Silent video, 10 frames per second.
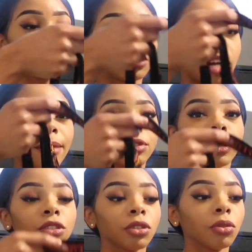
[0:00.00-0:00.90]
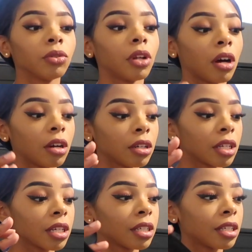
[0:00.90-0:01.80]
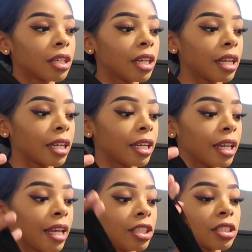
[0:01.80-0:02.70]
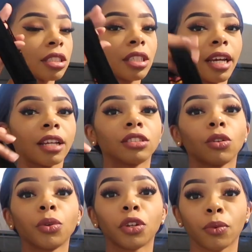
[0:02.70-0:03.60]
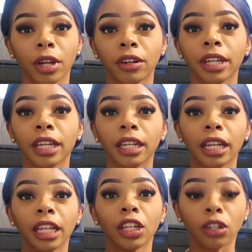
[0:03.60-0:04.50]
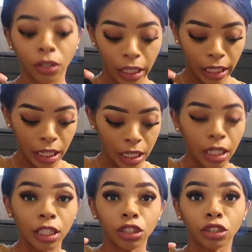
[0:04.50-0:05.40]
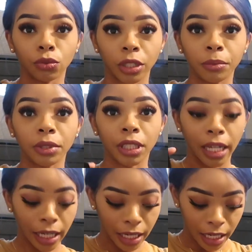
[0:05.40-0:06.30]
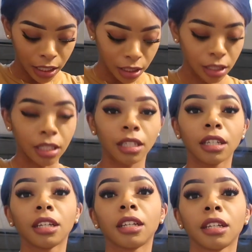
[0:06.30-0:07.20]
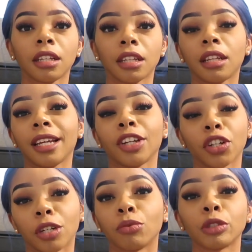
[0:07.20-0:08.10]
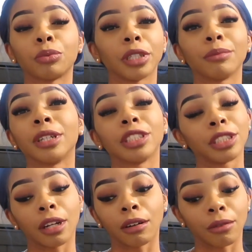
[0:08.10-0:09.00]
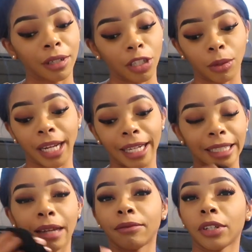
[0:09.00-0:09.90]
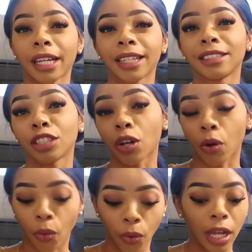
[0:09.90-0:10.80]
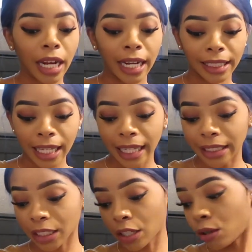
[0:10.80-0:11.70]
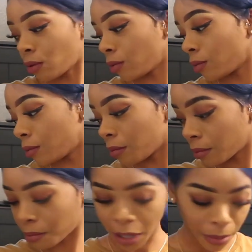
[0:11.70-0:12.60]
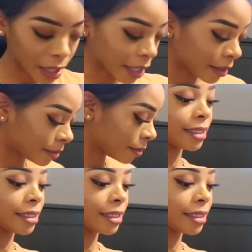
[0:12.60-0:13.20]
straps are too long, and it just like, so when you're wearing it, it literally drips, like it just, like your nipples pretty much show. Nobody got time for that, so this has to go. Bye bye.